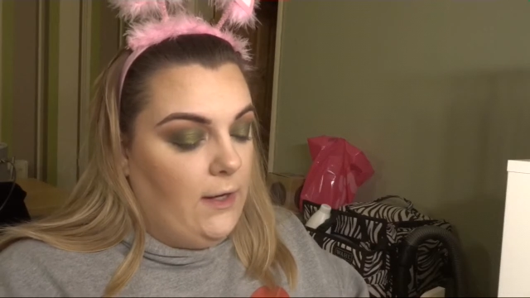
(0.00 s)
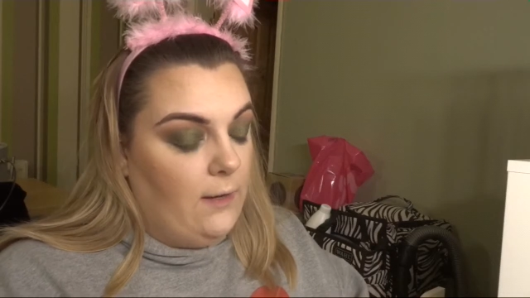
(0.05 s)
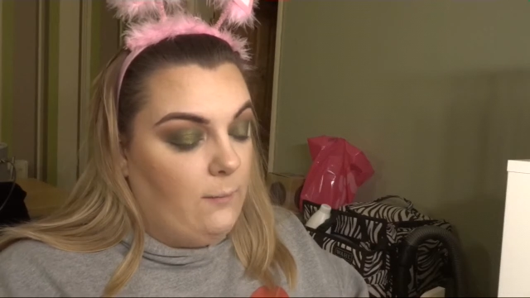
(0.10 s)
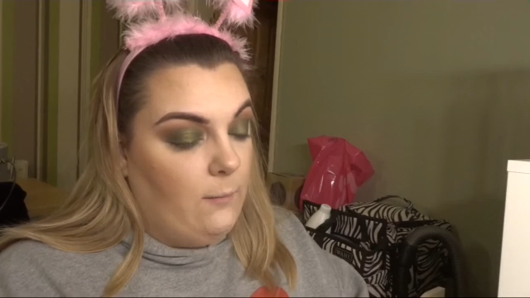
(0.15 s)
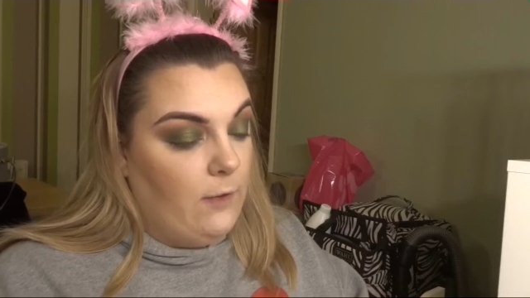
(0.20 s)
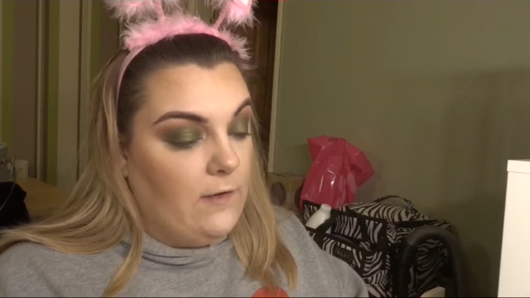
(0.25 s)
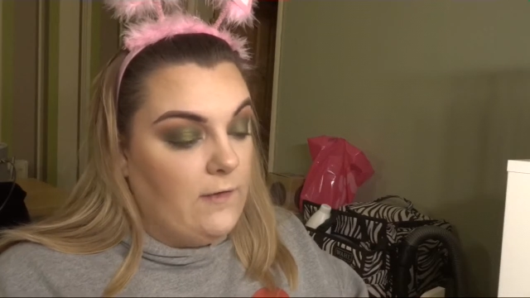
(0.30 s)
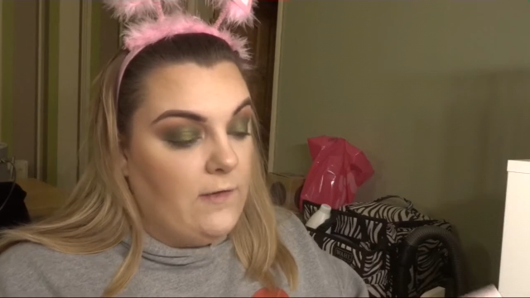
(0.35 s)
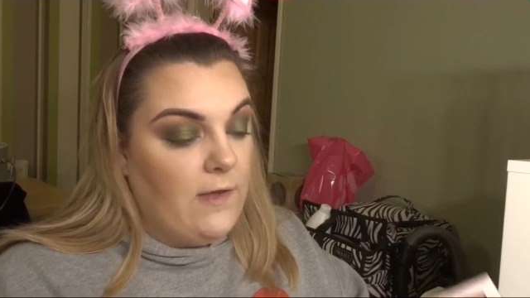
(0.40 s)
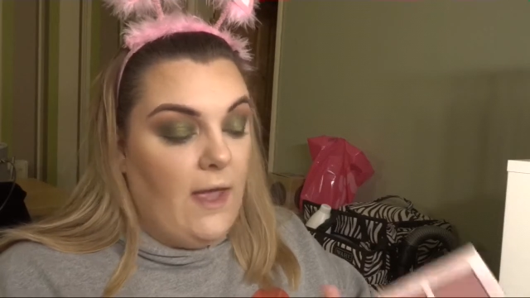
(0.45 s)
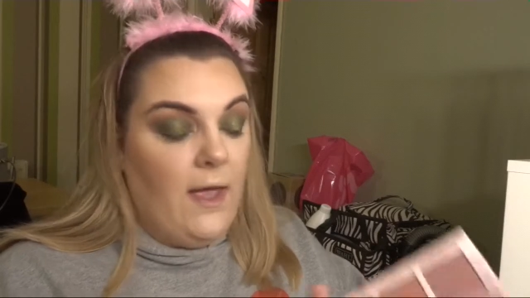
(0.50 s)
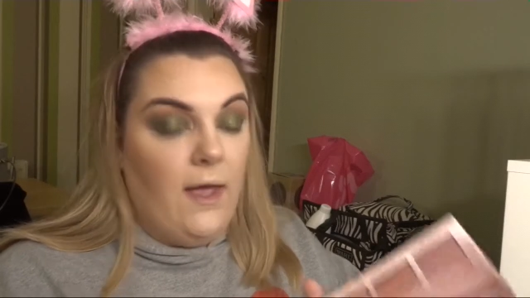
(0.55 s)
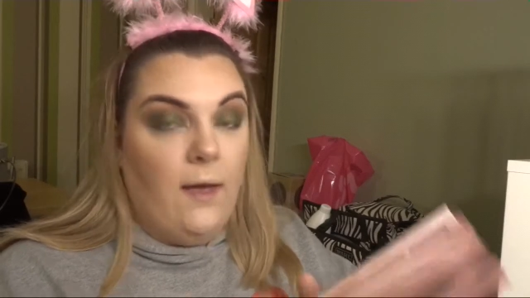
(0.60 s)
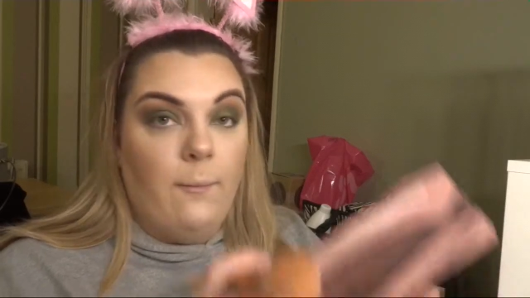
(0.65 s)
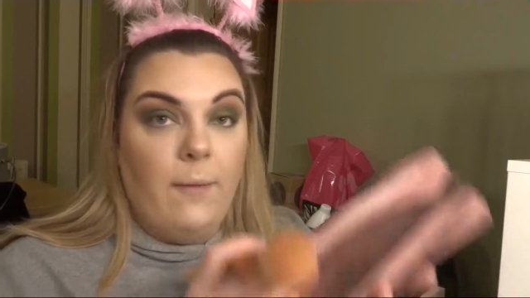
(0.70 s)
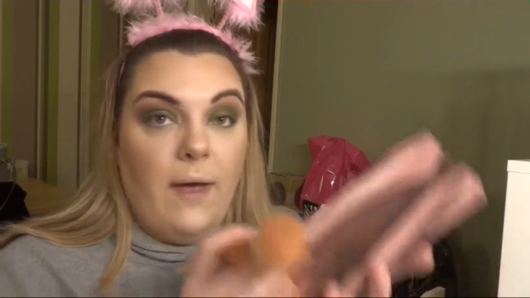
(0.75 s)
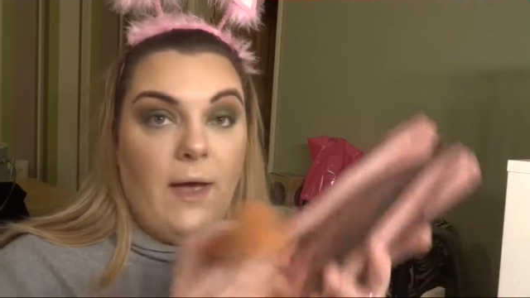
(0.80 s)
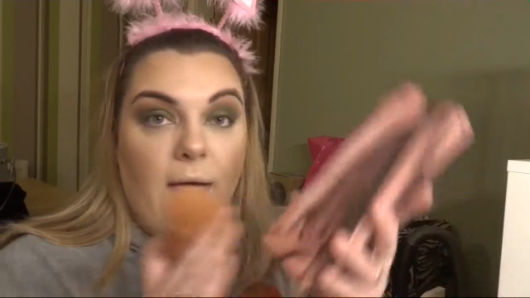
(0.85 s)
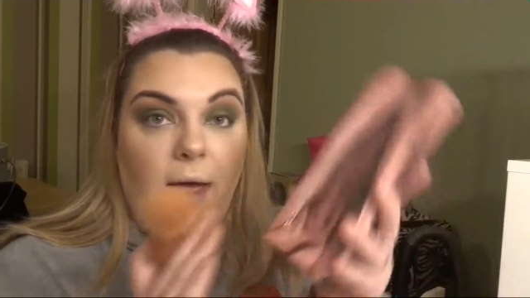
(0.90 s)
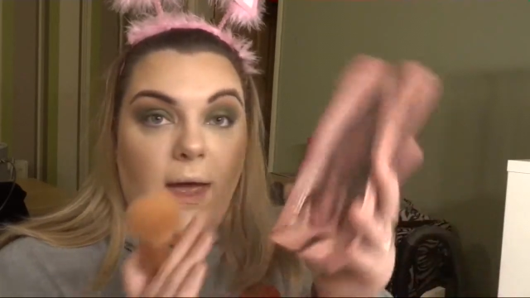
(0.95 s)
I'm going to take
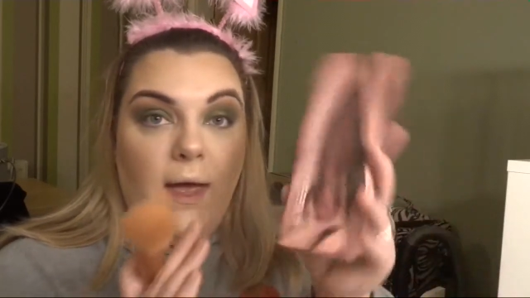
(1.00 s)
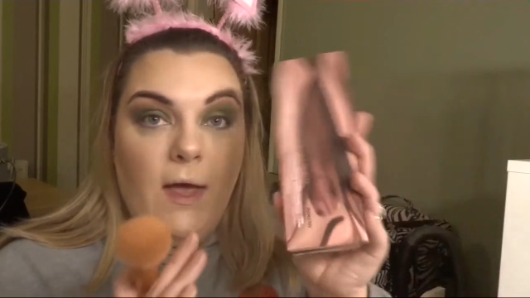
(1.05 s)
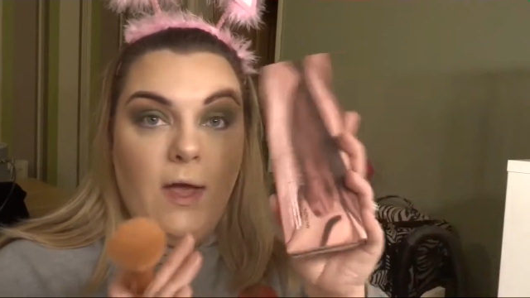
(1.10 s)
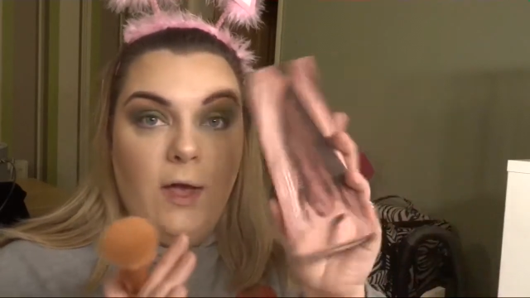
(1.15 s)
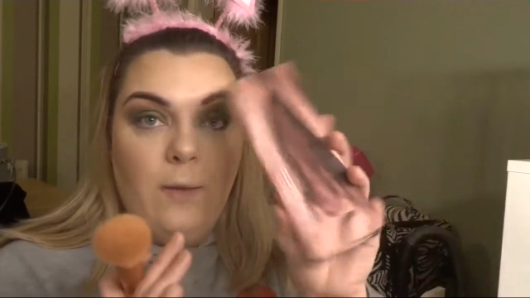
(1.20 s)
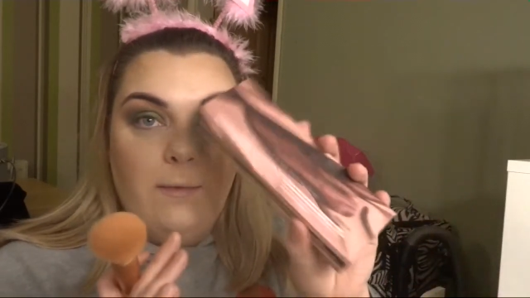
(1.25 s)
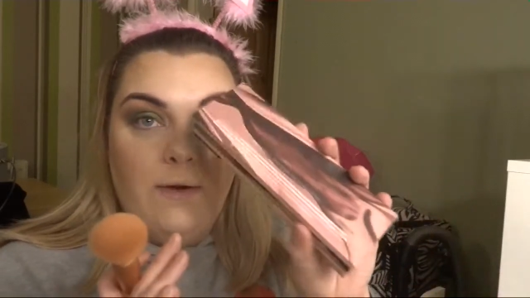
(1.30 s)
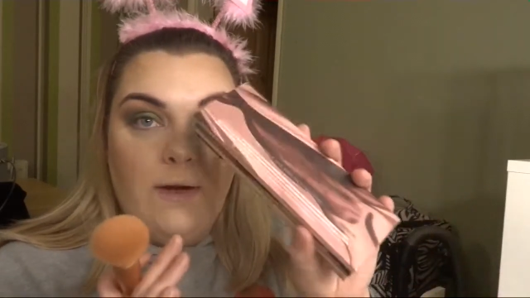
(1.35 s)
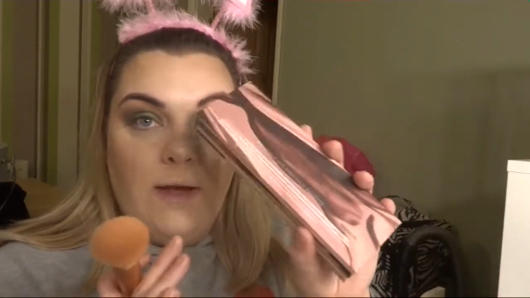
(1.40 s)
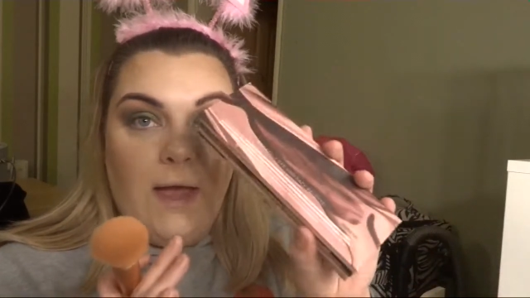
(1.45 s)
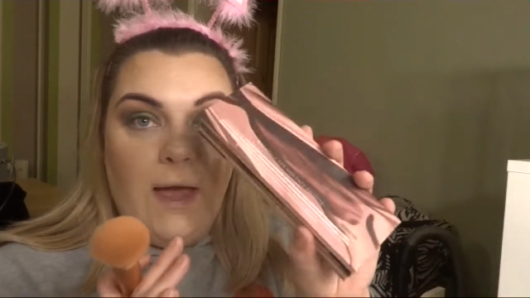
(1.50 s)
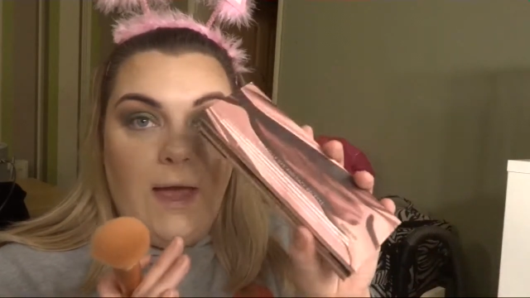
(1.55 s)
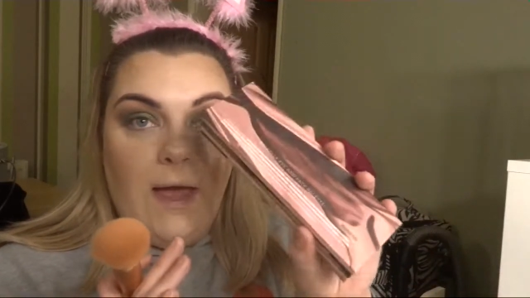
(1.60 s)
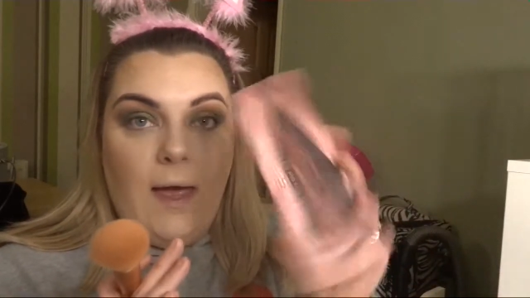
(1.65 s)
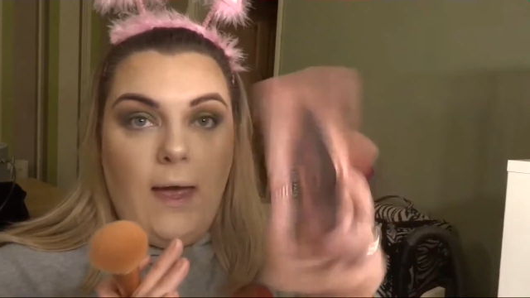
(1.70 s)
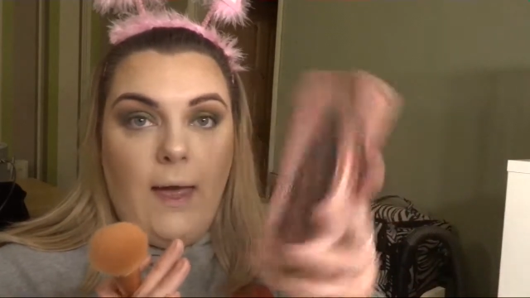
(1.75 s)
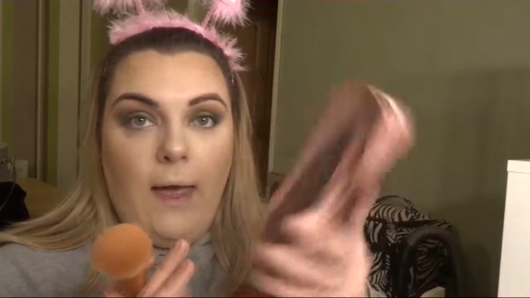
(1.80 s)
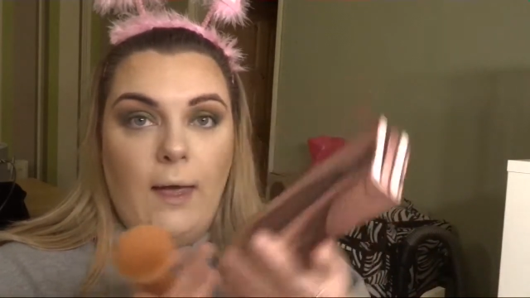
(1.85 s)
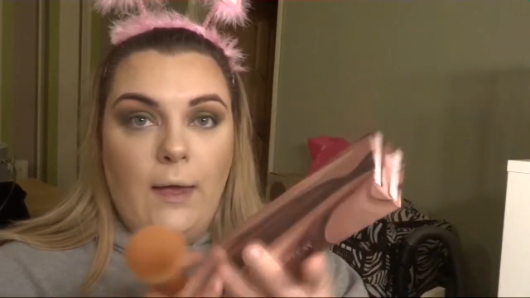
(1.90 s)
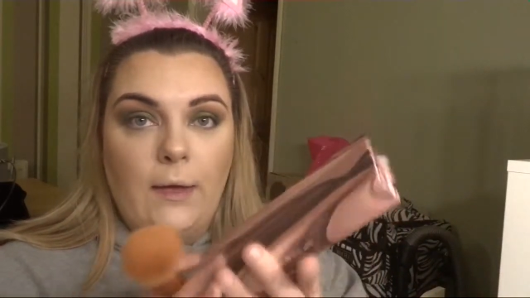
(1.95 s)
my Urban
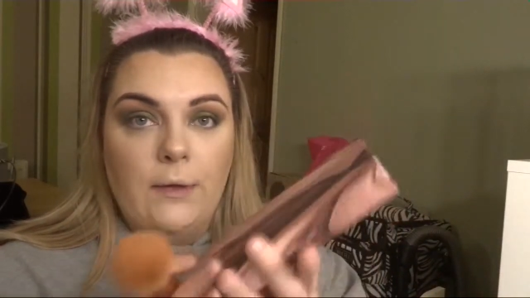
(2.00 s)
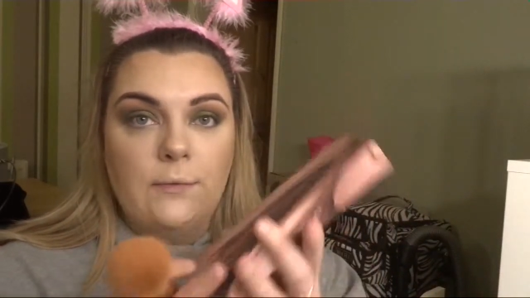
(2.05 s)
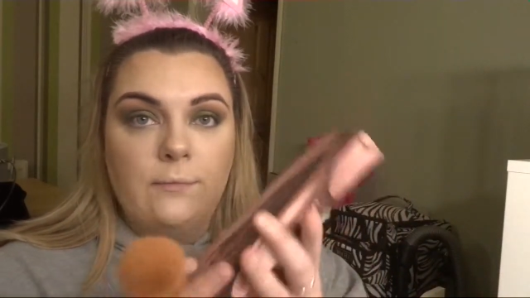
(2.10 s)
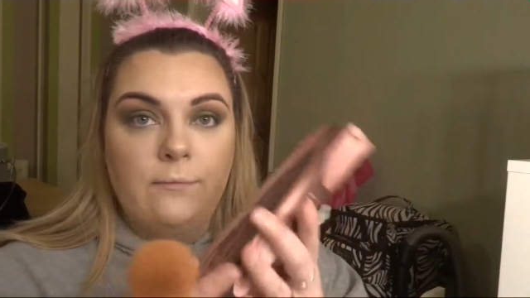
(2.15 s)
Decay